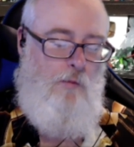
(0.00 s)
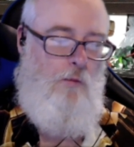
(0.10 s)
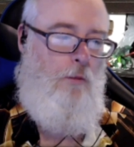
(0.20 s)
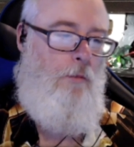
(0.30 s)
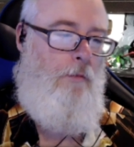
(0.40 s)

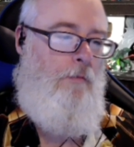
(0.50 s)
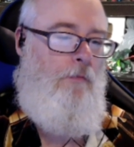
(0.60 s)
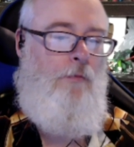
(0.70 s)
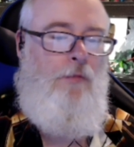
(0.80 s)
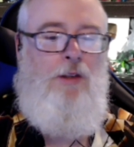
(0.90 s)

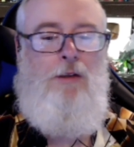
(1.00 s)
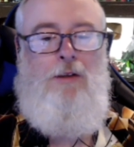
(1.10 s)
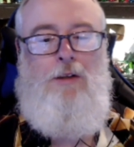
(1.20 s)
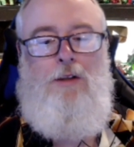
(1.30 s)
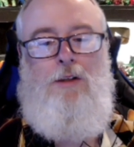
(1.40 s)

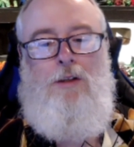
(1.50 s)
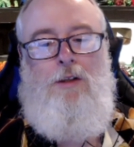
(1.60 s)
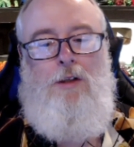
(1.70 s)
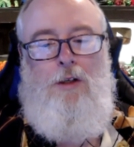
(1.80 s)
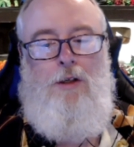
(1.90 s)

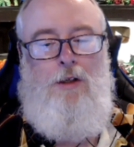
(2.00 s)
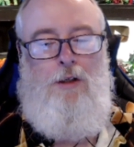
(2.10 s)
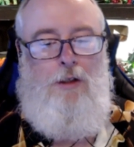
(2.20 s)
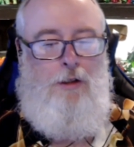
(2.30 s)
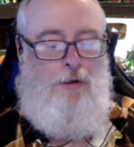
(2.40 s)

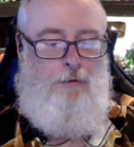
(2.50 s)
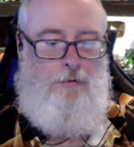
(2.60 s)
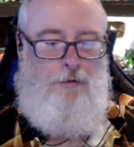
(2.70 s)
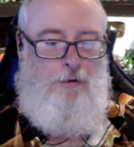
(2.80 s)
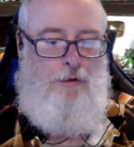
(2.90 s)

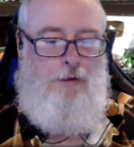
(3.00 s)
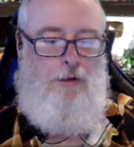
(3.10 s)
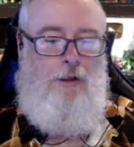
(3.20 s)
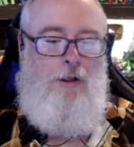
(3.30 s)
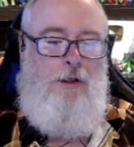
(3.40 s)

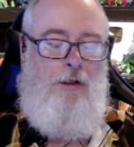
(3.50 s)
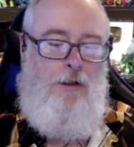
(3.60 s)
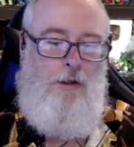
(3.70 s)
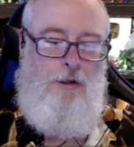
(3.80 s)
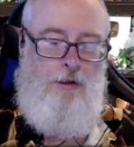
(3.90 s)

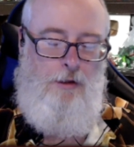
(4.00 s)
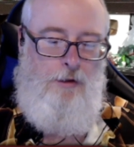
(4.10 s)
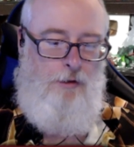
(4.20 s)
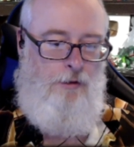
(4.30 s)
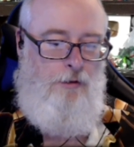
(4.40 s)

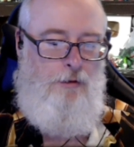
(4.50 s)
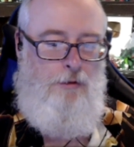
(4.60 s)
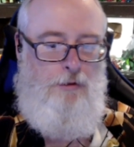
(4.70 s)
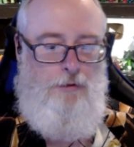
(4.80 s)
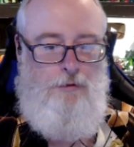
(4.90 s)

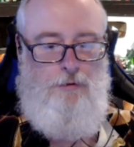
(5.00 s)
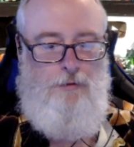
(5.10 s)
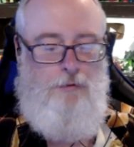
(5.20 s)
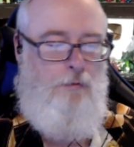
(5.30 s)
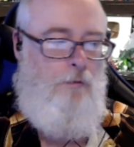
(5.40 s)

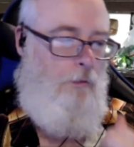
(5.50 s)
This person isn't speaking.